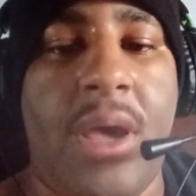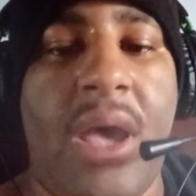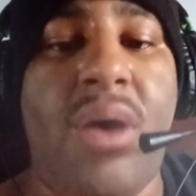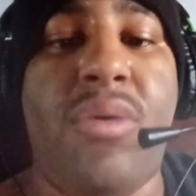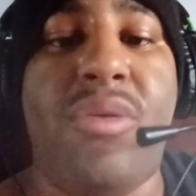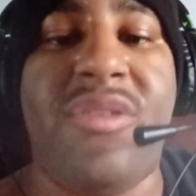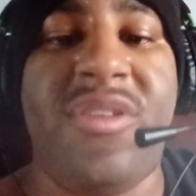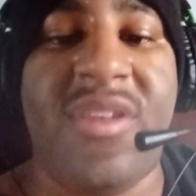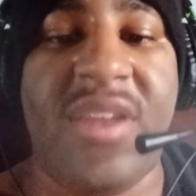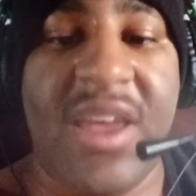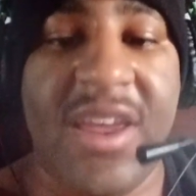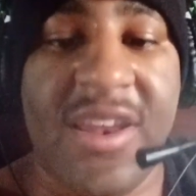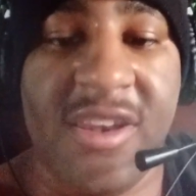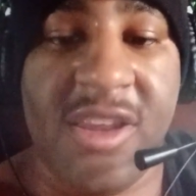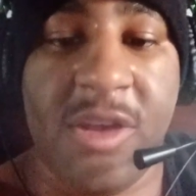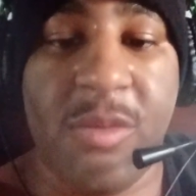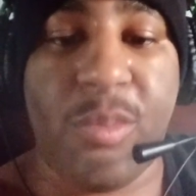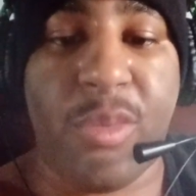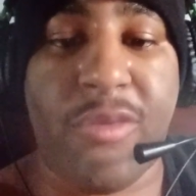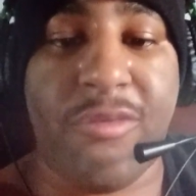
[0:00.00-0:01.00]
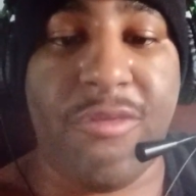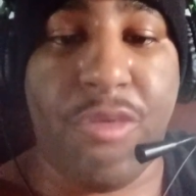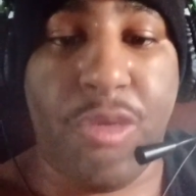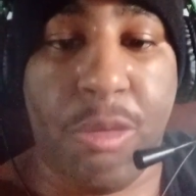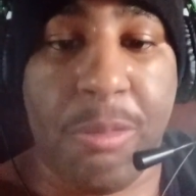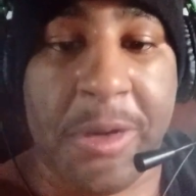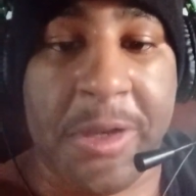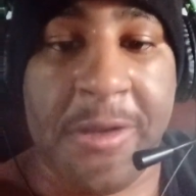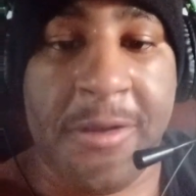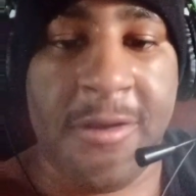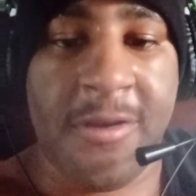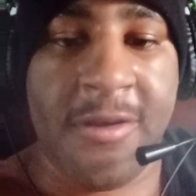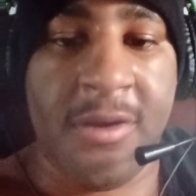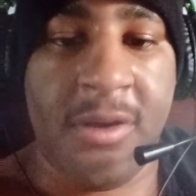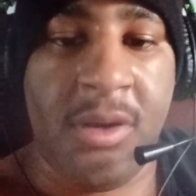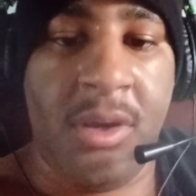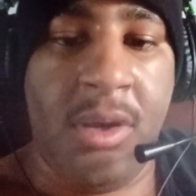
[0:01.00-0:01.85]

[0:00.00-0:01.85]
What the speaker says: outstanding performance